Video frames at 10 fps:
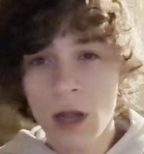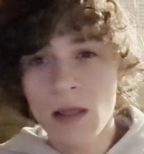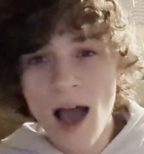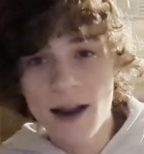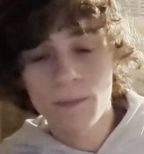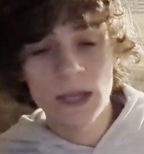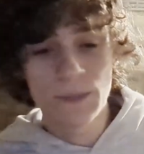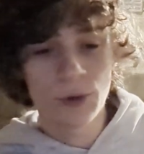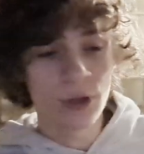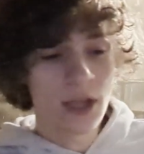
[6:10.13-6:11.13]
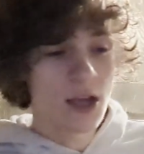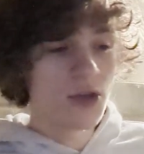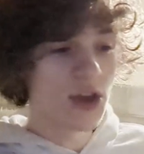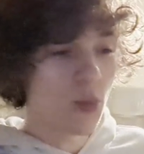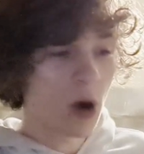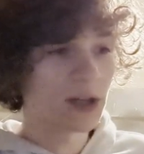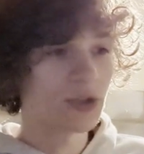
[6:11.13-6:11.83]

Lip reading: a lot of people, they want